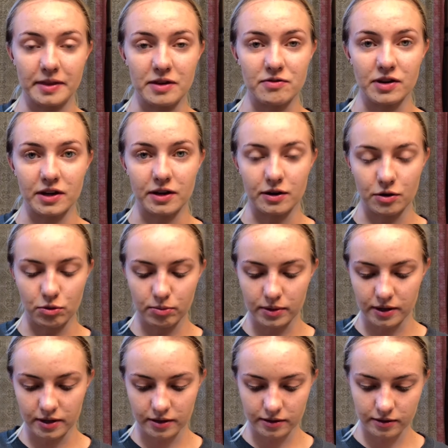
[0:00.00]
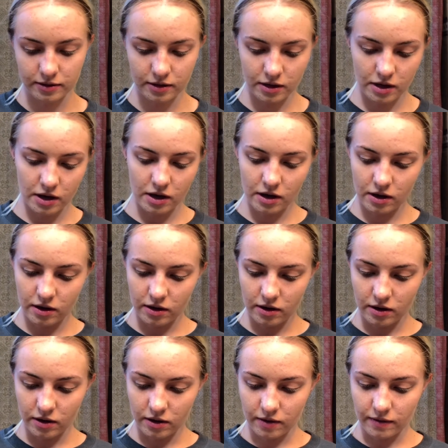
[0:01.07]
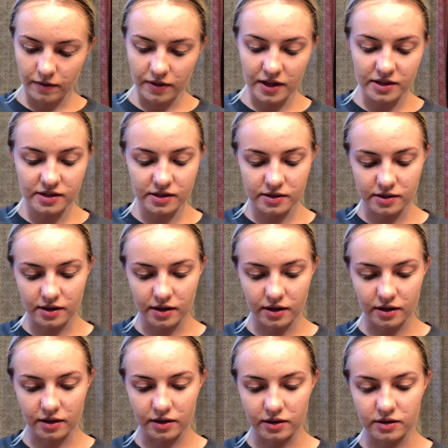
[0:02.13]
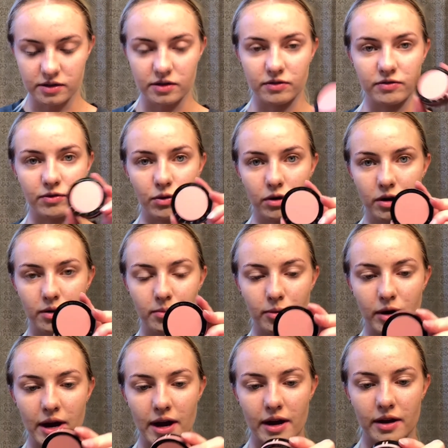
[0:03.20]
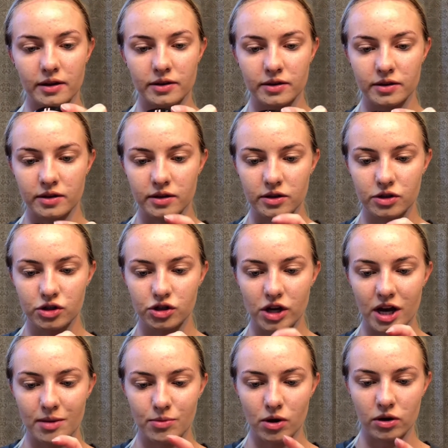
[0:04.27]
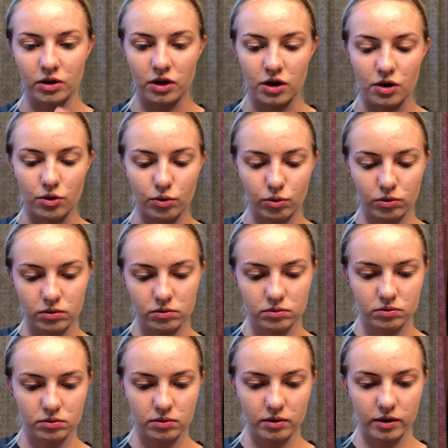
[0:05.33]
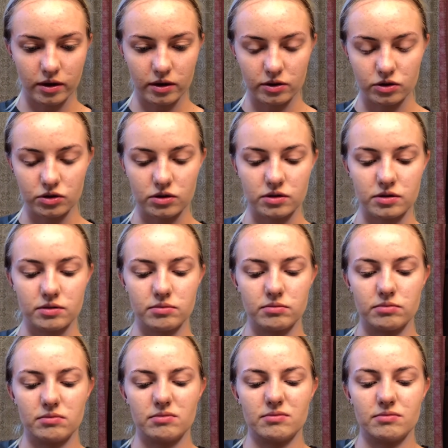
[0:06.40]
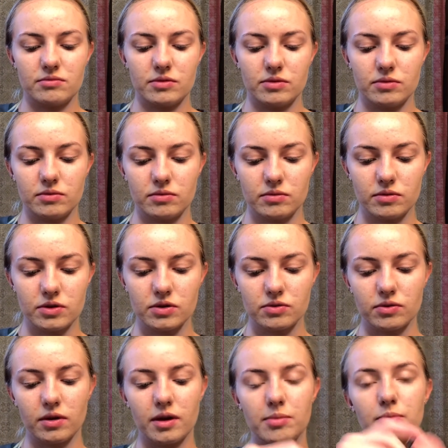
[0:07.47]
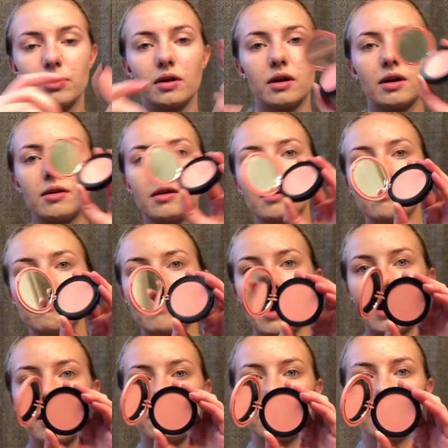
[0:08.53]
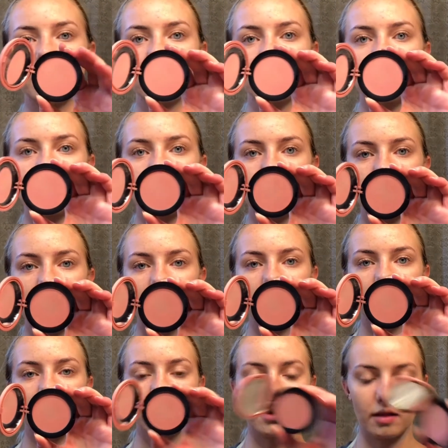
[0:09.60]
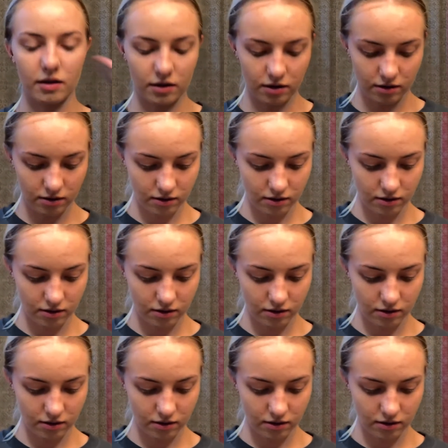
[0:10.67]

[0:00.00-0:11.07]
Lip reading: If I can open it. This is the Sephora brand Shame on You. It's just this really pretty matte pink color.